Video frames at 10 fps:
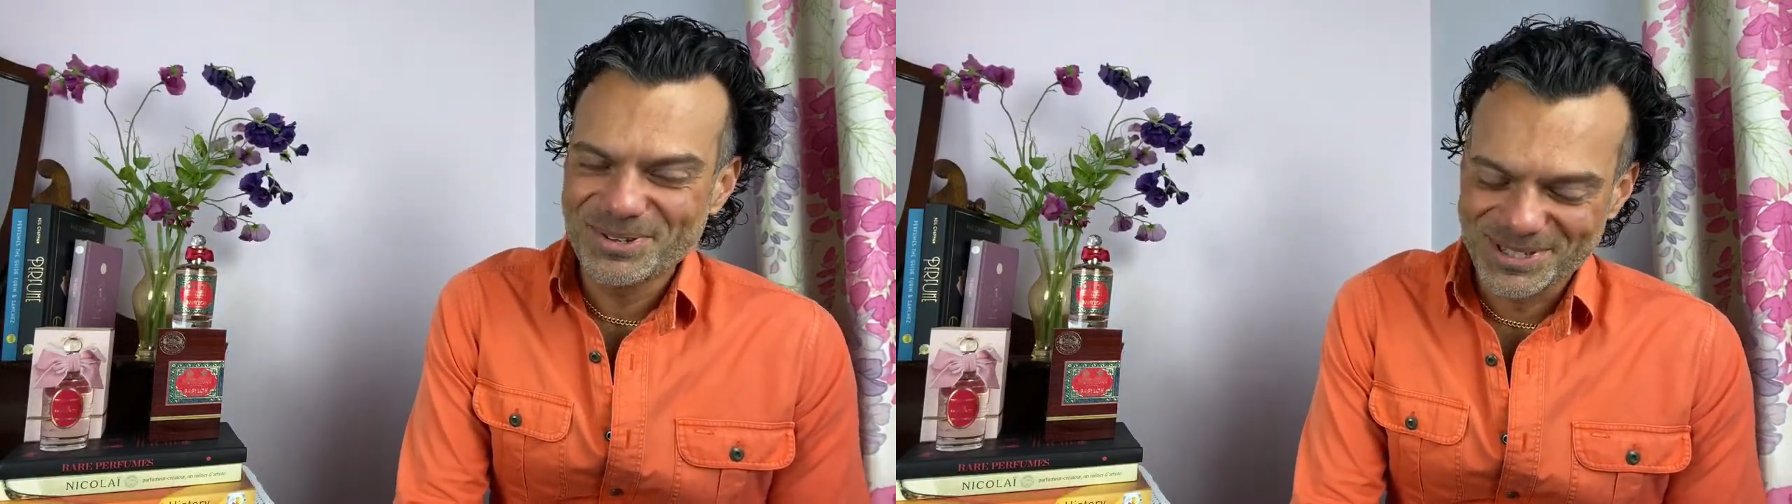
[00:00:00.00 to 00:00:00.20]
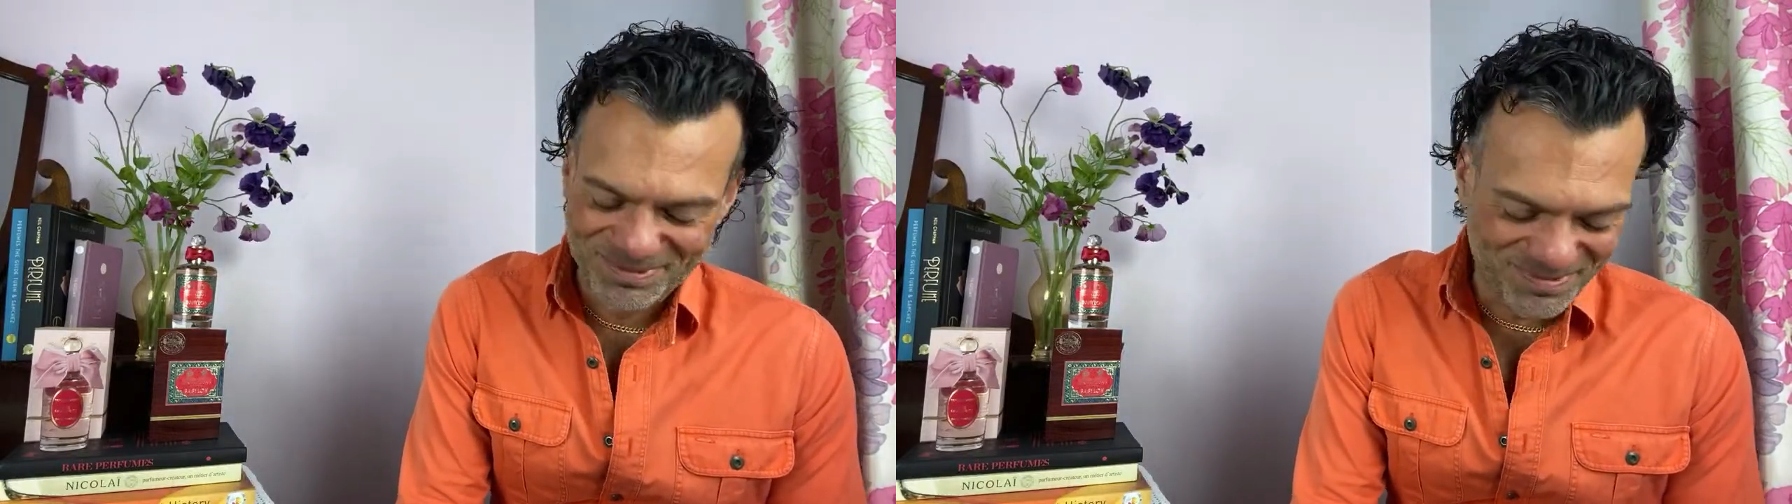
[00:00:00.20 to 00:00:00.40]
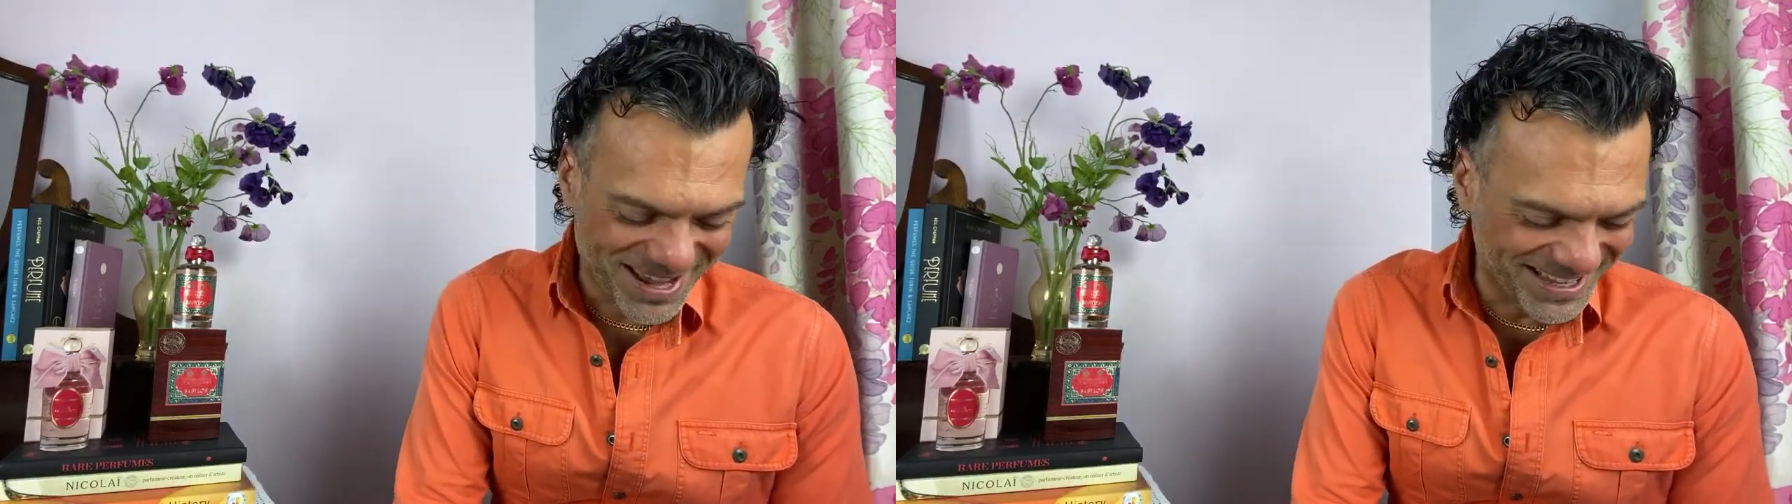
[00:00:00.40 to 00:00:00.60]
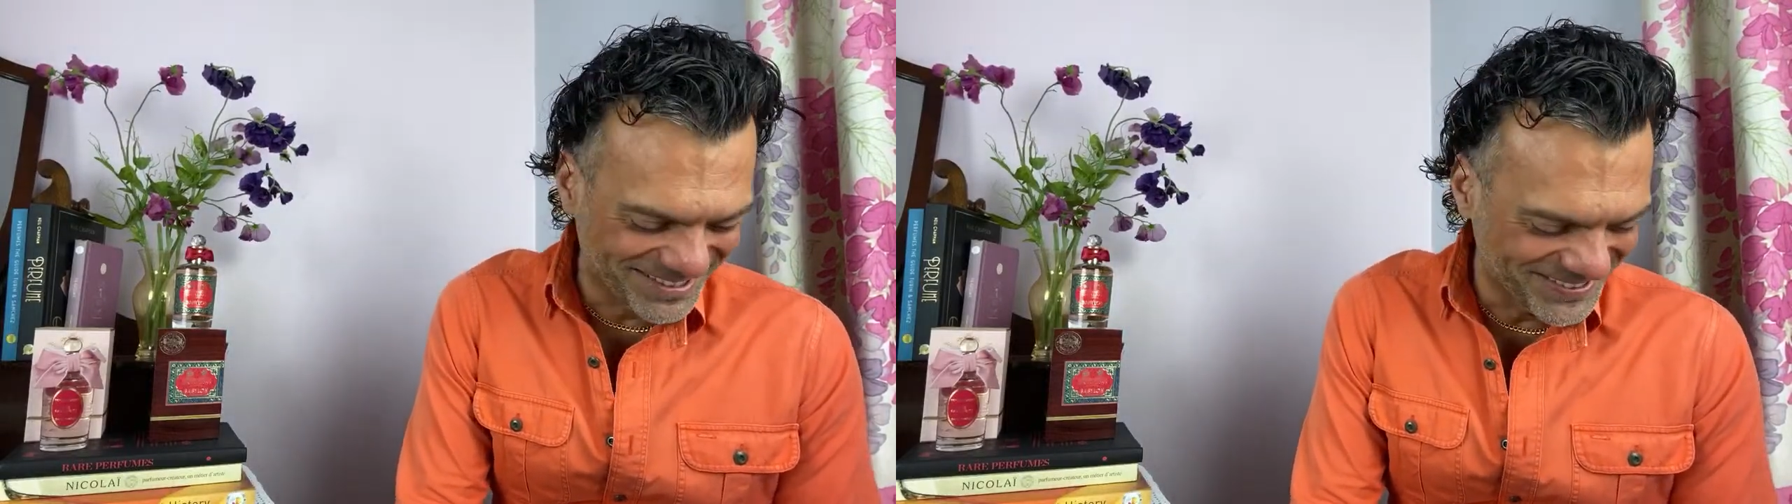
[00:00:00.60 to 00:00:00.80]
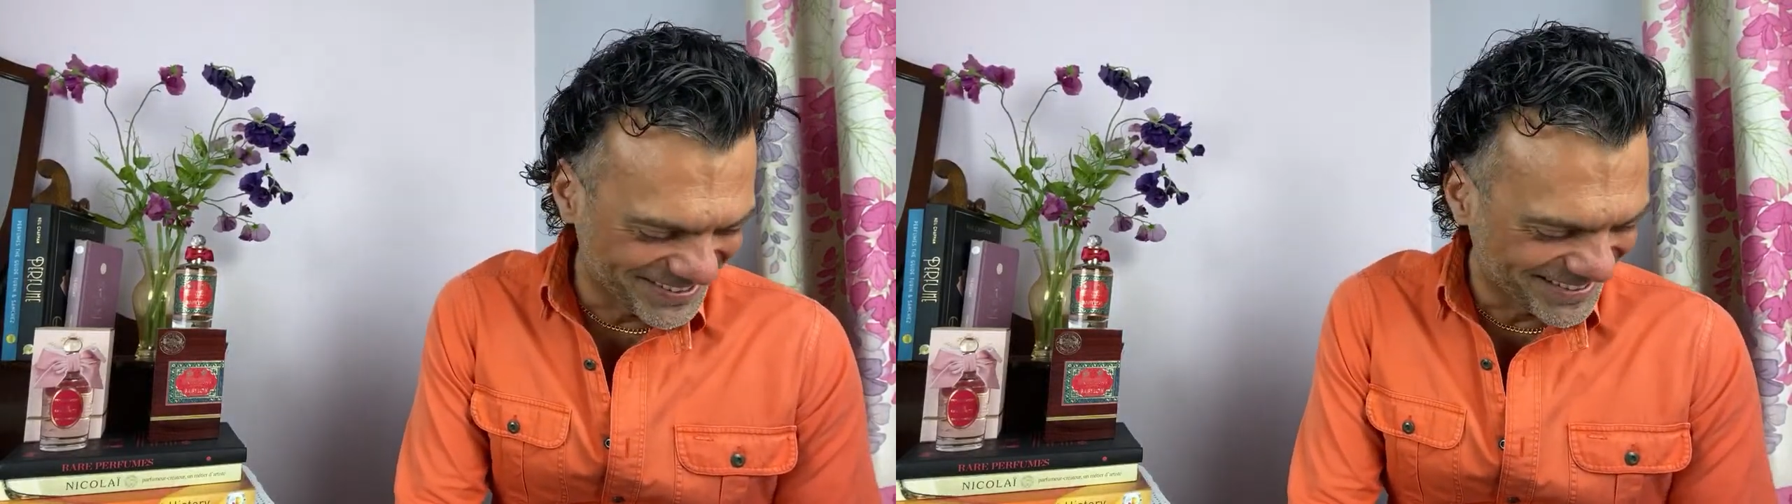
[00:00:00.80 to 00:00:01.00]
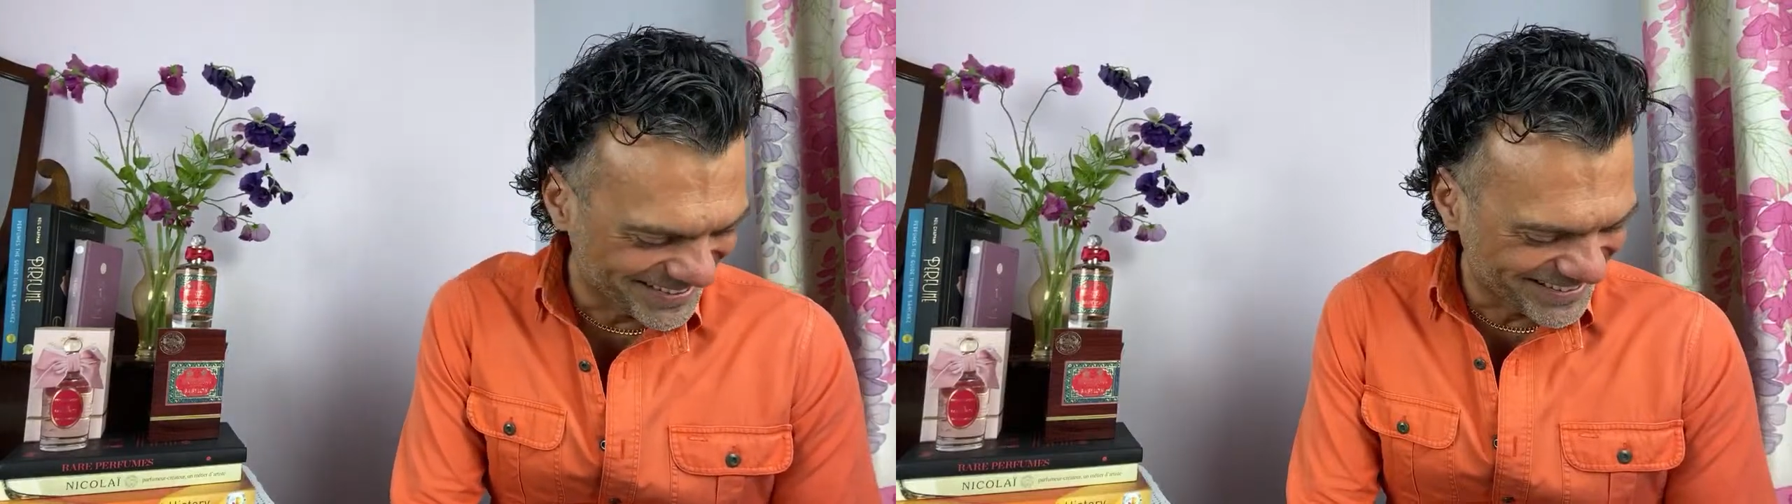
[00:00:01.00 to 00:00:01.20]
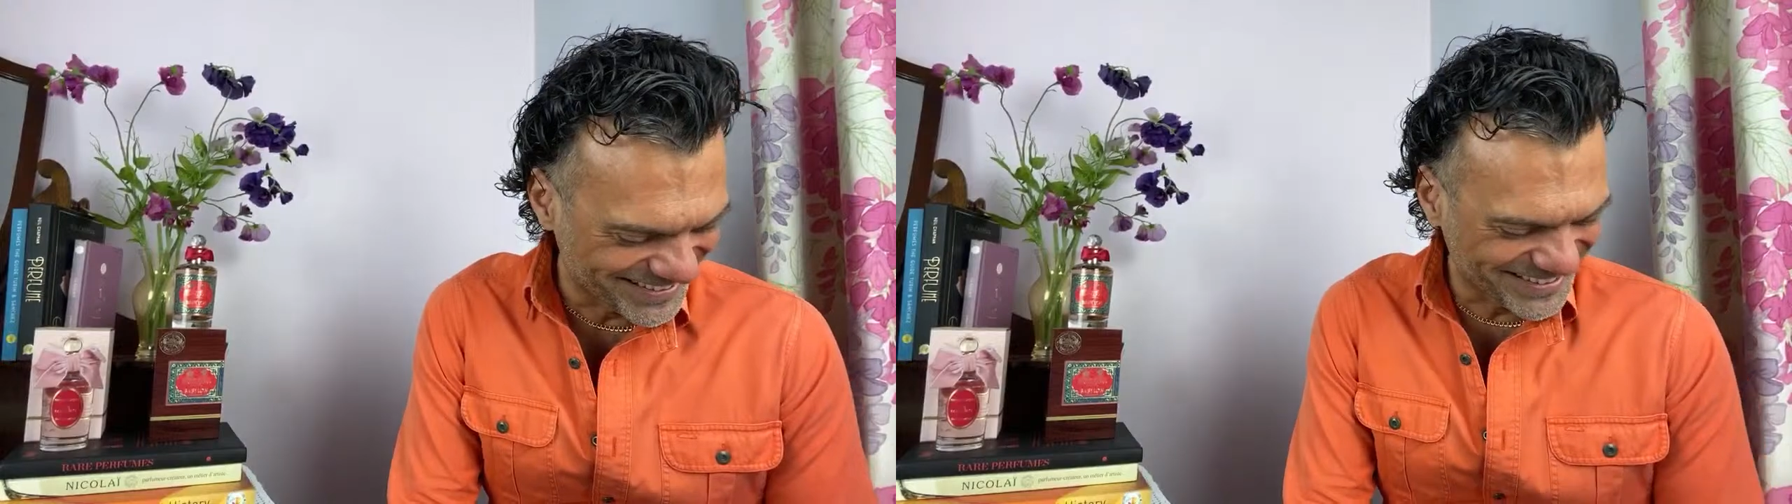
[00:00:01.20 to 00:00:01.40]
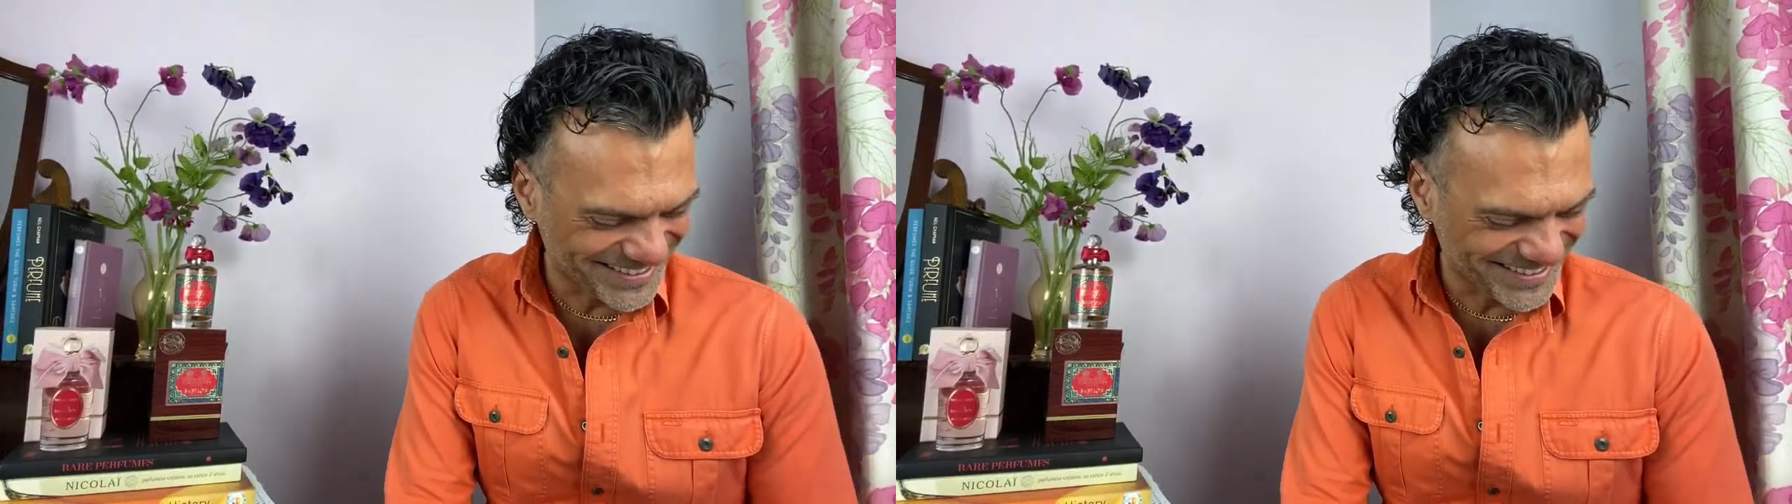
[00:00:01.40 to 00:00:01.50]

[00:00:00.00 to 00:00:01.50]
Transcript: smell.